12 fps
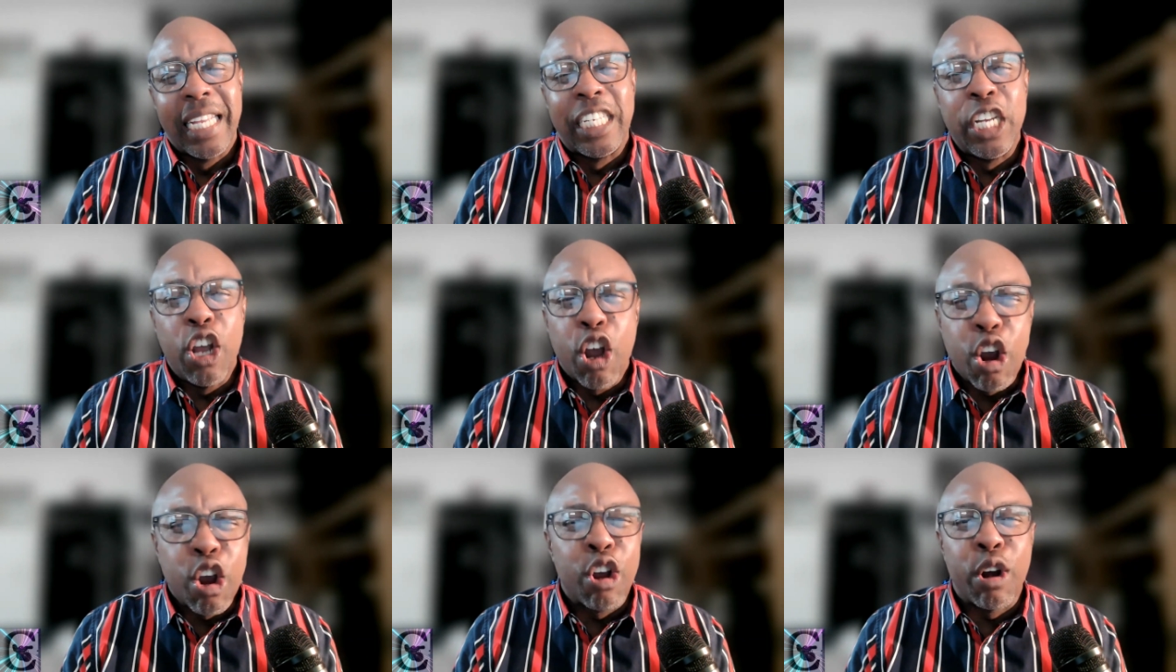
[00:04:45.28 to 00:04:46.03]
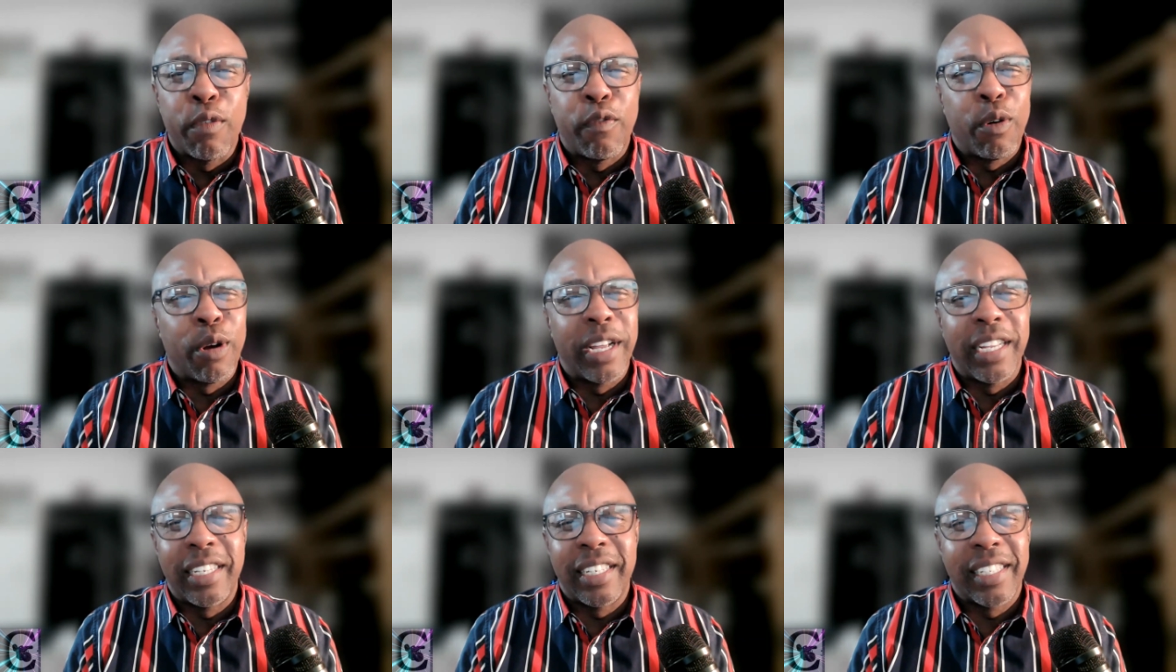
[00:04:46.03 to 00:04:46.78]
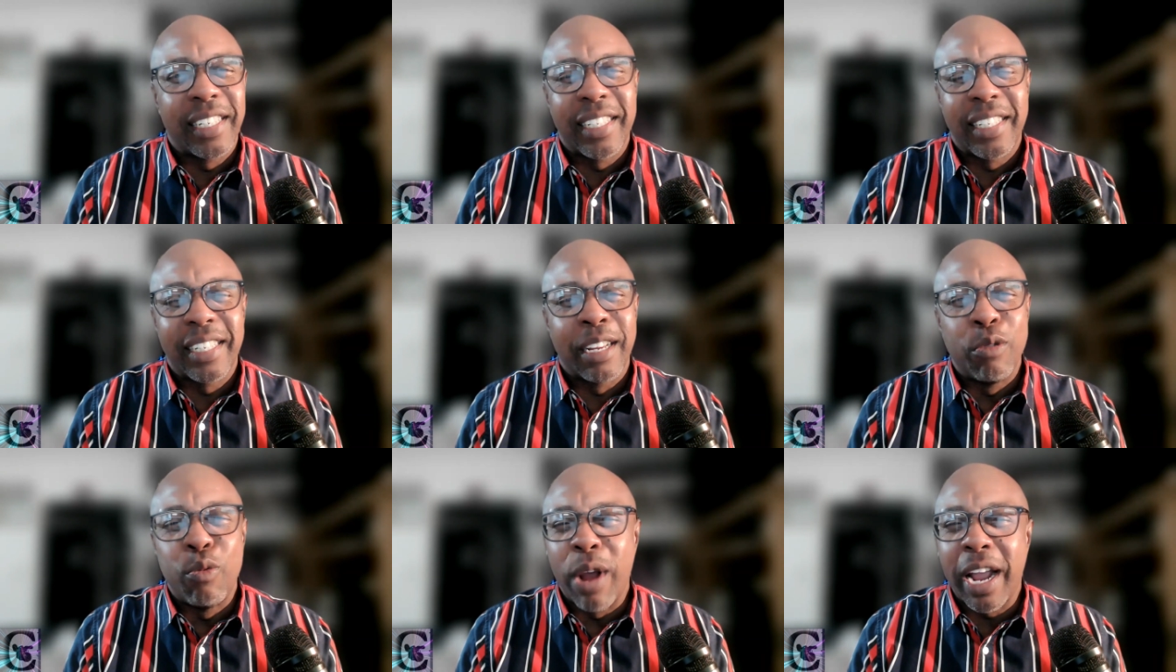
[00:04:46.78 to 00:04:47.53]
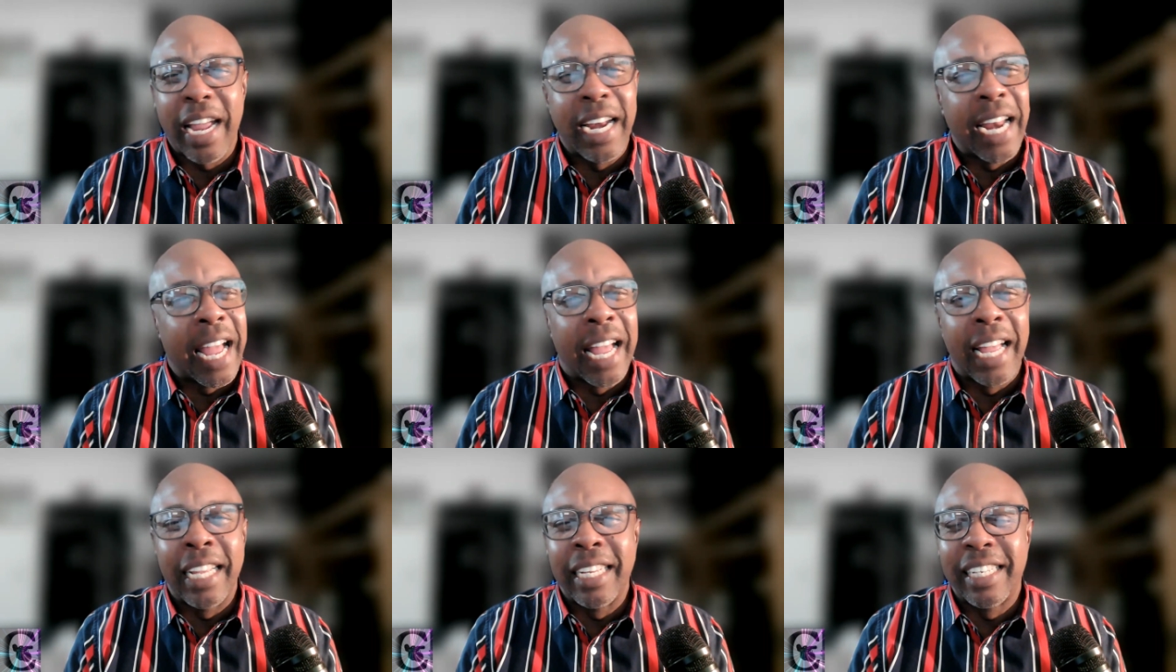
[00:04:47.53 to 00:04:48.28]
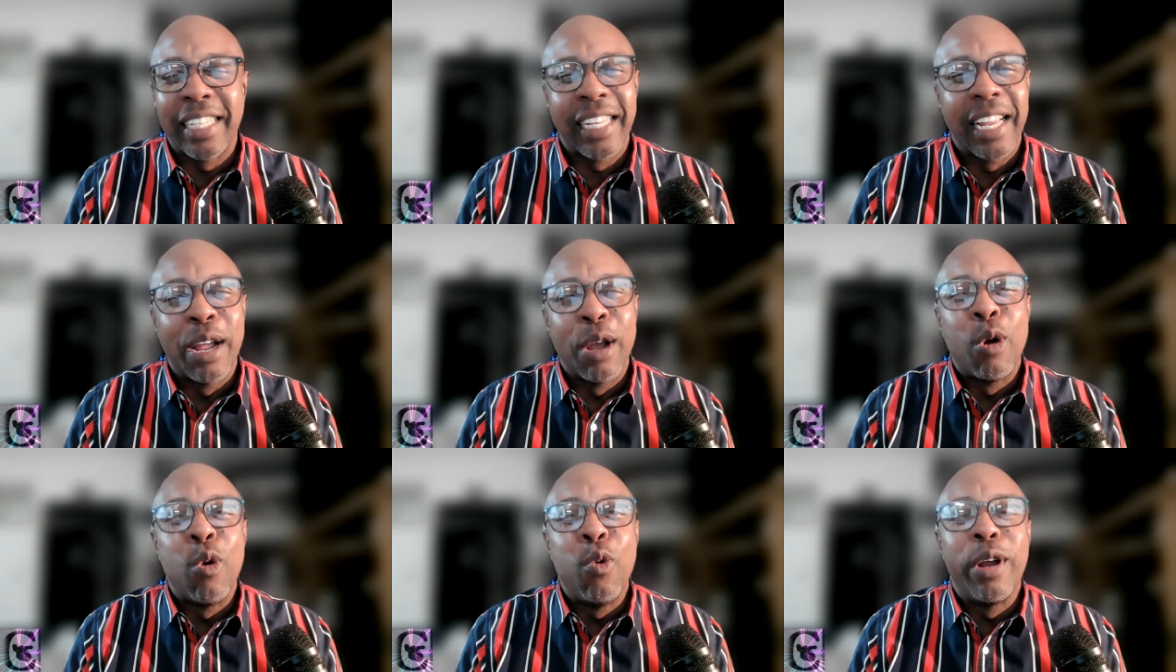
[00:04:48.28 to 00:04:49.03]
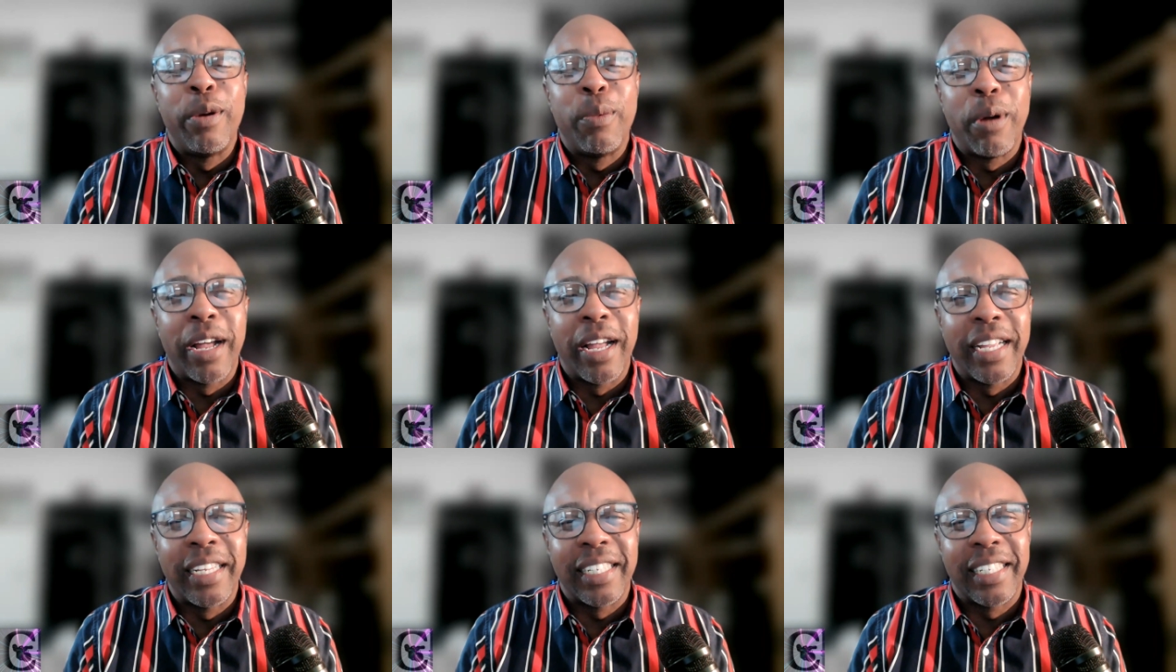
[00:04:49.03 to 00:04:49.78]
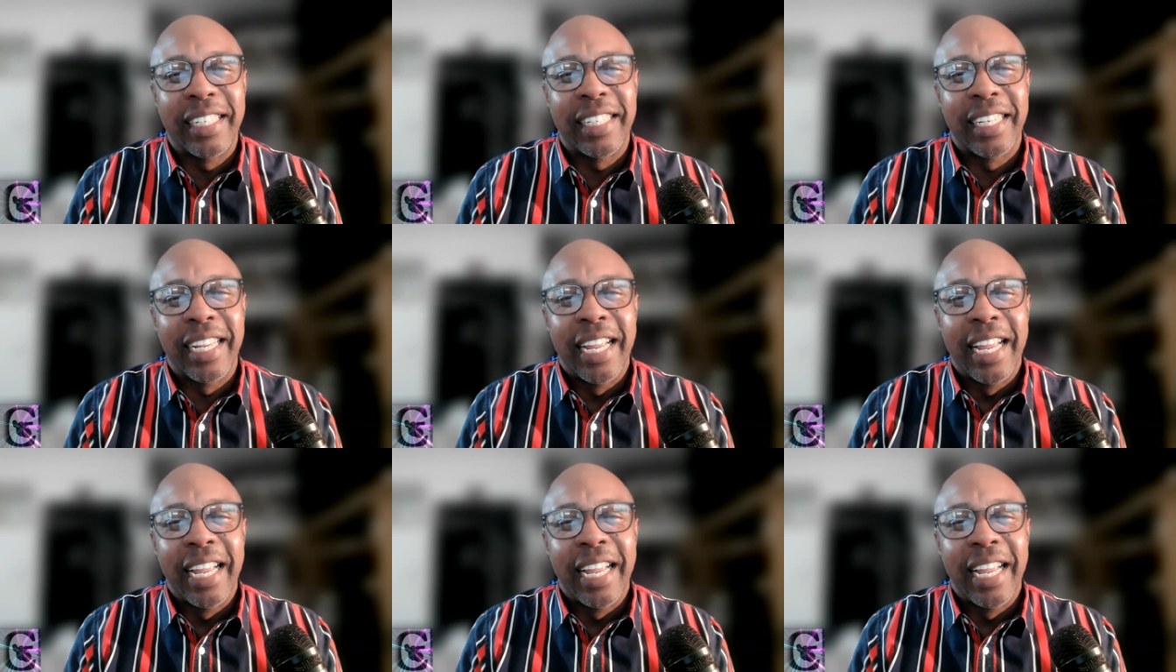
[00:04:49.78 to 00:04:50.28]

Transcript: She heard a voice, recognized who it was,